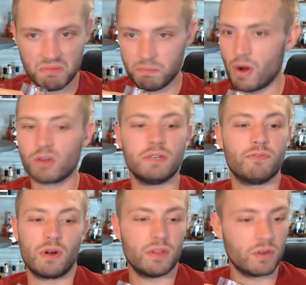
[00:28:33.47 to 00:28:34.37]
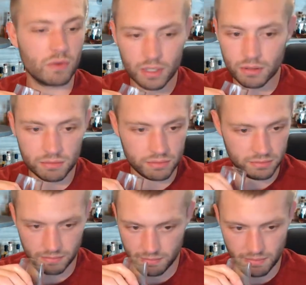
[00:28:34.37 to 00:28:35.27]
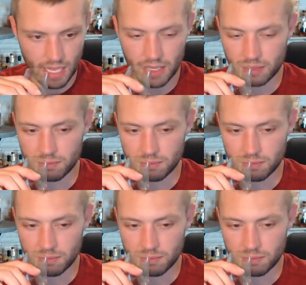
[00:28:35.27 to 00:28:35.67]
parked in front of the grill and like